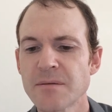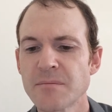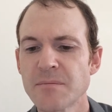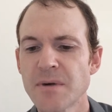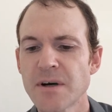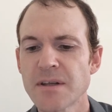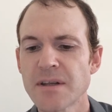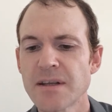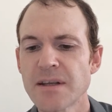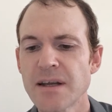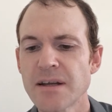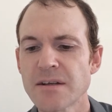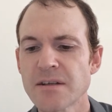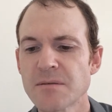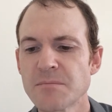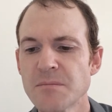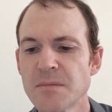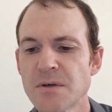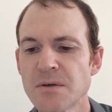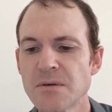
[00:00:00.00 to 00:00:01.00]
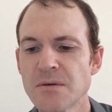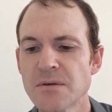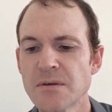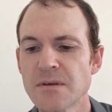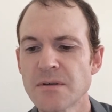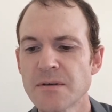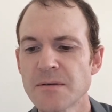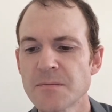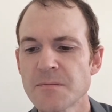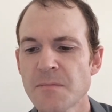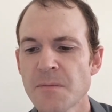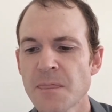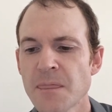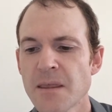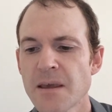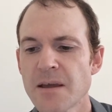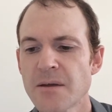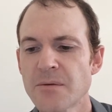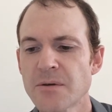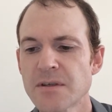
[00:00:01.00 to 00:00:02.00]
him by the next moon,
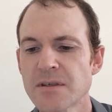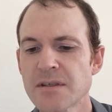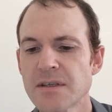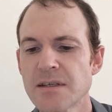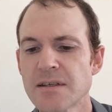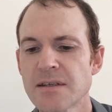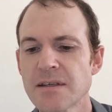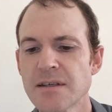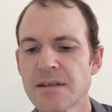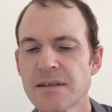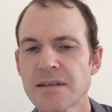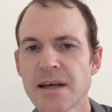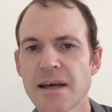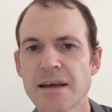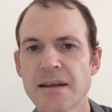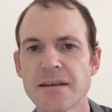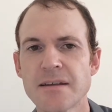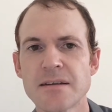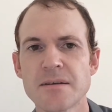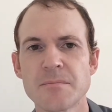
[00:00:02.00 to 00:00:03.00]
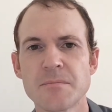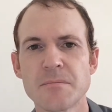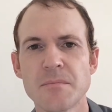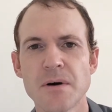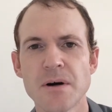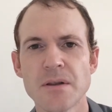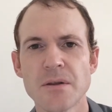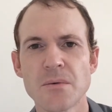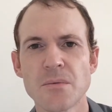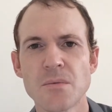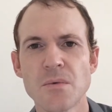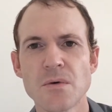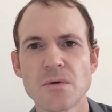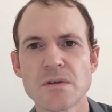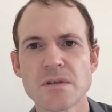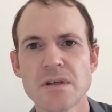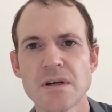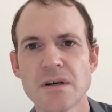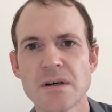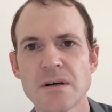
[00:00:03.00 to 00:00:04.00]
he was sitting dead by the
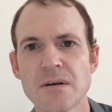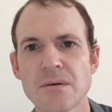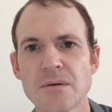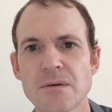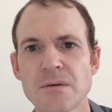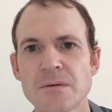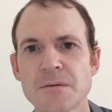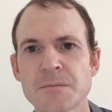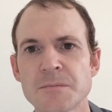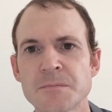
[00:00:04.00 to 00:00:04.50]
waterhole.